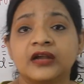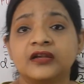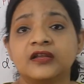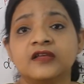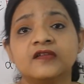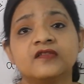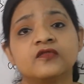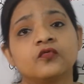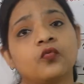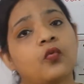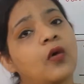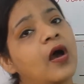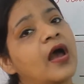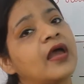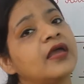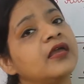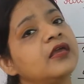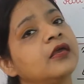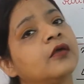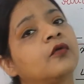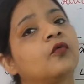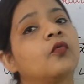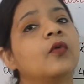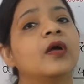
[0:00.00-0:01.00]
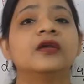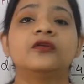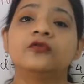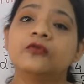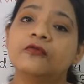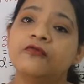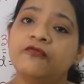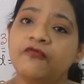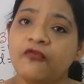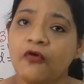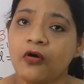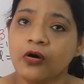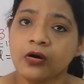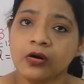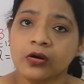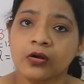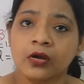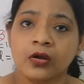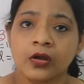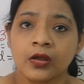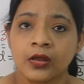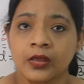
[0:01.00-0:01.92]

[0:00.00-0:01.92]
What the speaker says: that is y equal to 4.